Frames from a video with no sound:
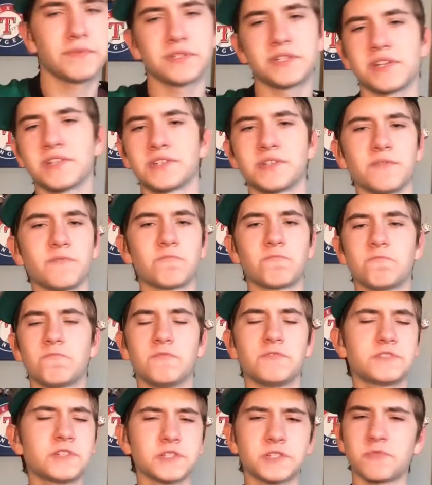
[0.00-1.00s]
But just a
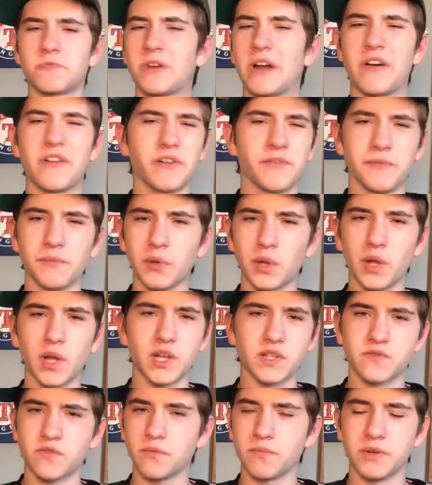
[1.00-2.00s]
just a round of
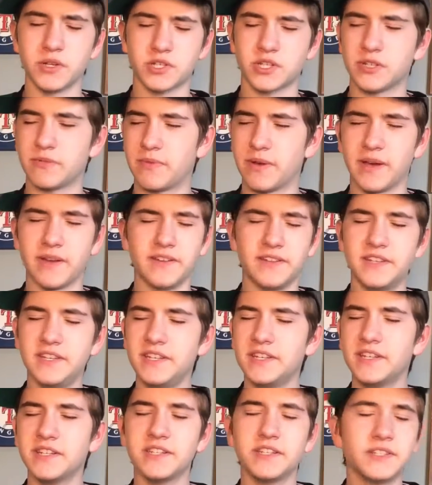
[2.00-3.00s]
applause for Bishop, man.
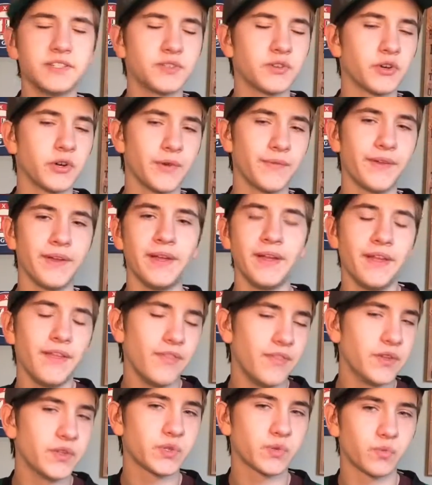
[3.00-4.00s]
He deserved
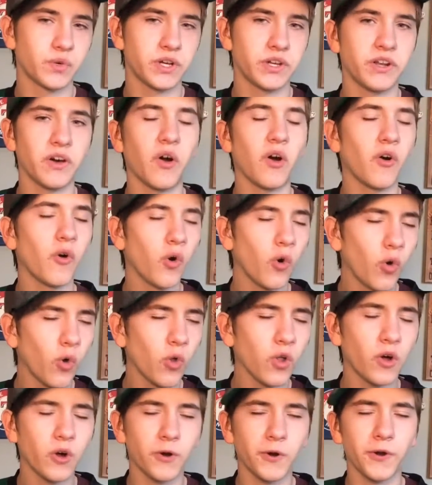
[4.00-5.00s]
this win
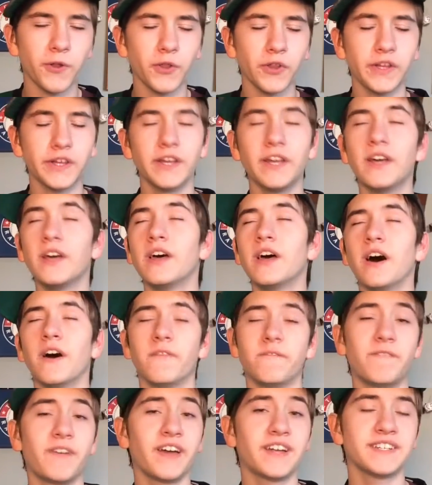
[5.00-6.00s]
wholeheartedly. A
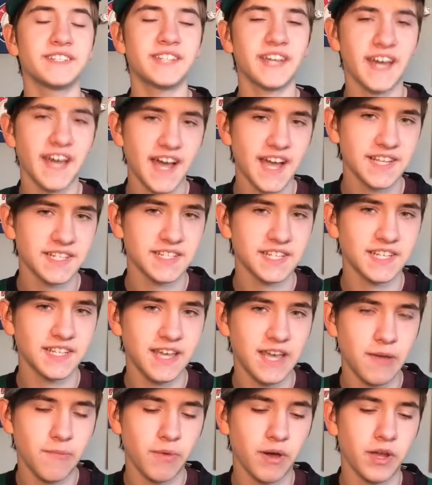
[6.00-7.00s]
fantastic
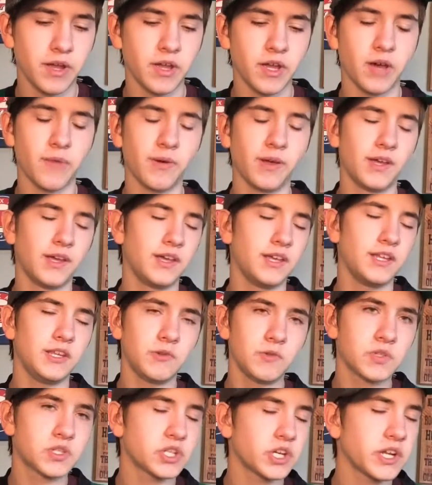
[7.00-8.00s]
game by him.
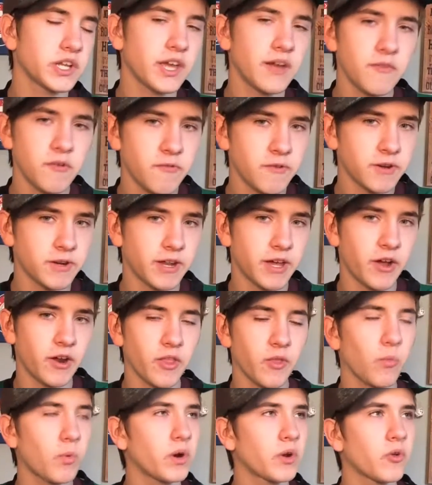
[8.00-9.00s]
He was shutting everything down,
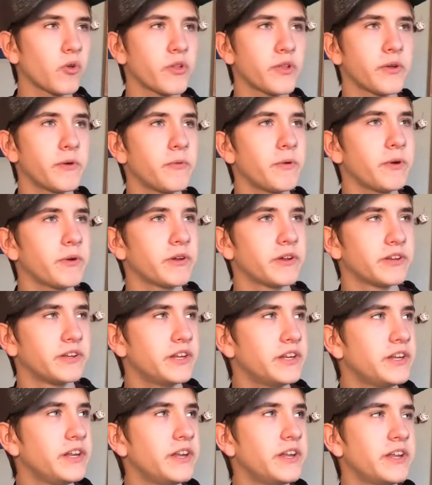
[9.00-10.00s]
and the one goal that
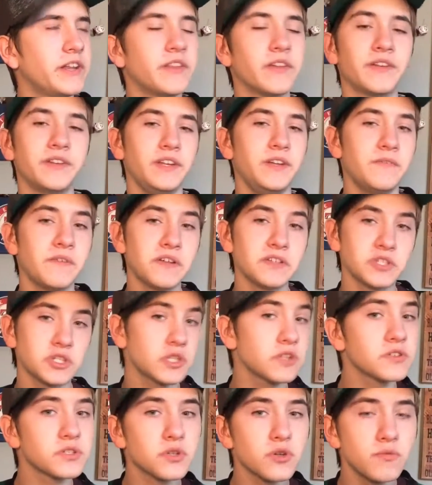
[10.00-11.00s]
did get in, the defense
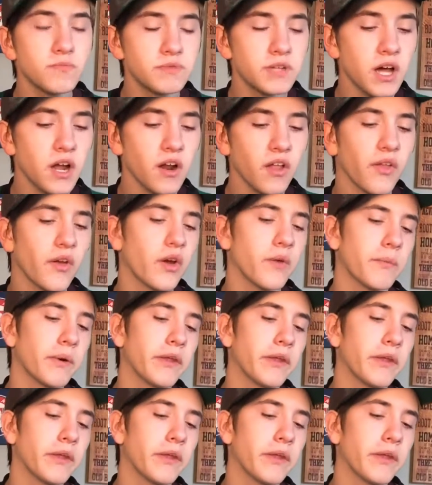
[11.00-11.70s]
should have scooped out of there.